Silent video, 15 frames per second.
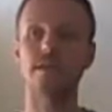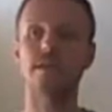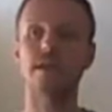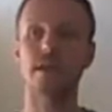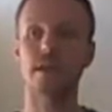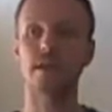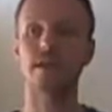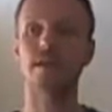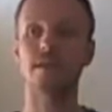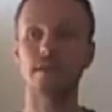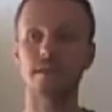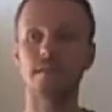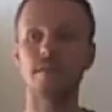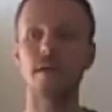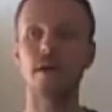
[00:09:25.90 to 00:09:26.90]
Yeah,
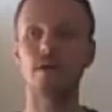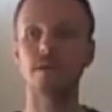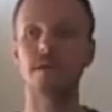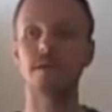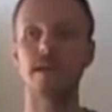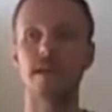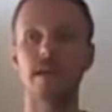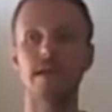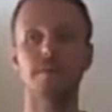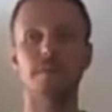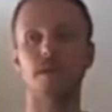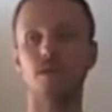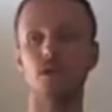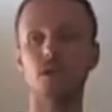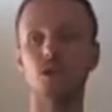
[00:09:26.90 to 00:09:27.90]
I would say that,
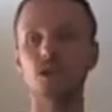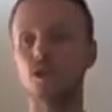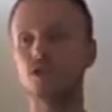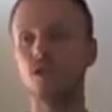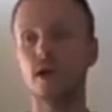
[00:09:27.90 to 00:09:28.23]
but you shouldn't